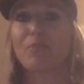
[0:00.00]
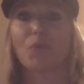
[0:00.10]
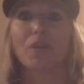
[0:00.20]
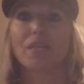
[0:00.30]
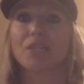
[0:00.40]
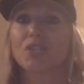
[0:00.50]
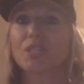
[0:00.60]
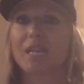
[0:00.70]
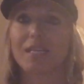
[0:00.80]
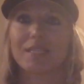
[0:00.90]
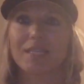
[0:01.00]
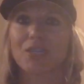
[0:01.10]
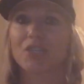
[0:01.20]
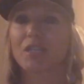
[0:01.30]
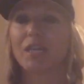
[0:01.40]
porn addiction, sex
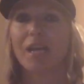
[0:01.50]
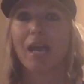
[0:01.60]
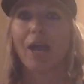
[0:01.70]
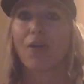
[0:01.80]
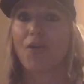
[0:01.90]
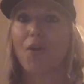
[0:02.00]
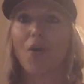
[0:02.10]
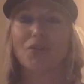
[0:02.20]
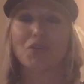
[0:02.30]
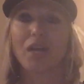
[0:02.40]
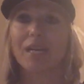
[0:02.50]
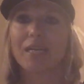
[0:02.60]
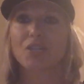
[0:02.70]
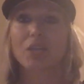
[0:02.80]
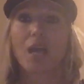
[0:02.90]
addiction, alcohol, drug
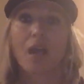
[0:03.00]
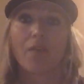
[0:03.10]
addiction.